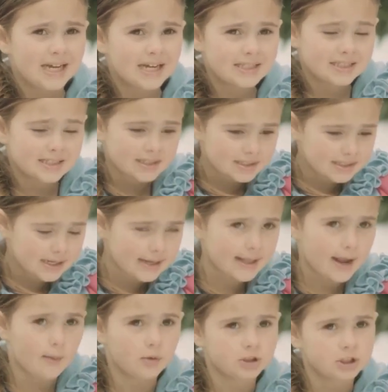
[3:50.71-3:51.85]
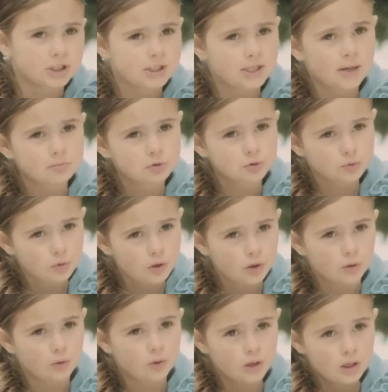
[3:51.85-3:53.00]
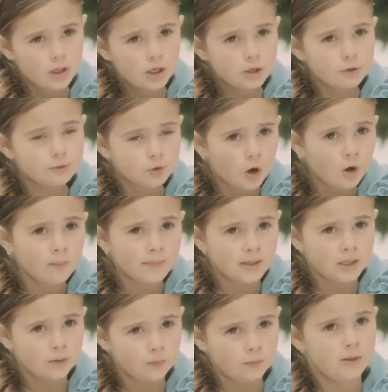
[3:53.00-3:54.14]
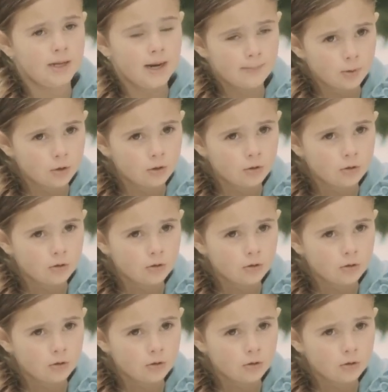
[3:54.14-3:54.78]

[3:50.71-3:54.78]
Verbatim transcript: It's the day that wishes come true. You told me, remember?